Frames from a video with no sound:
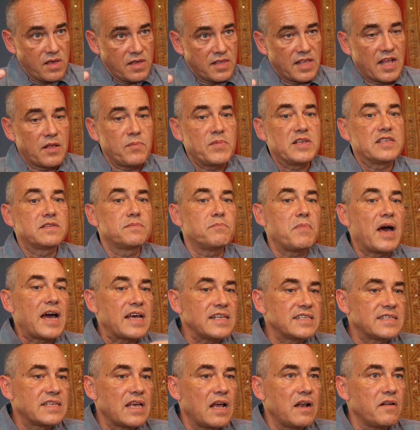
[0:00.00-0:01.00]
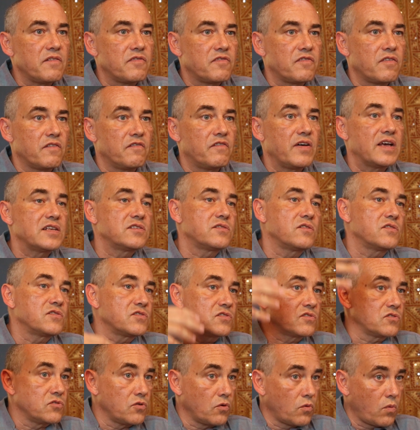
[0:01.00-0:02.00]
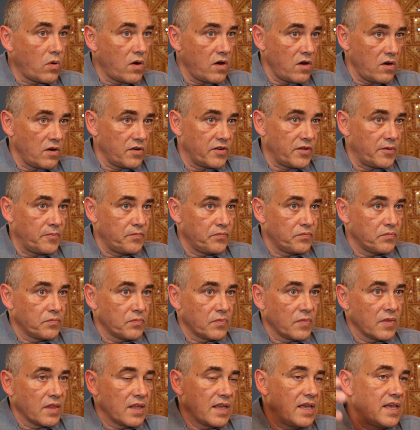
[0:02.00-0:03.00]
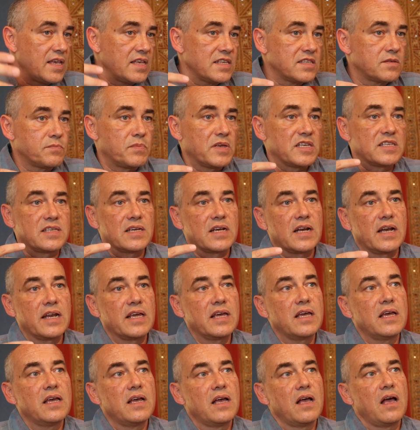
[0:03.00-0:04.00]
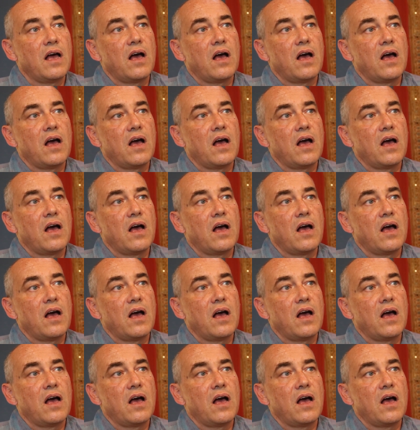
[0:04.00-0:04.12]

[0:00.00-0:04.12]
that means myself versus the world, is basically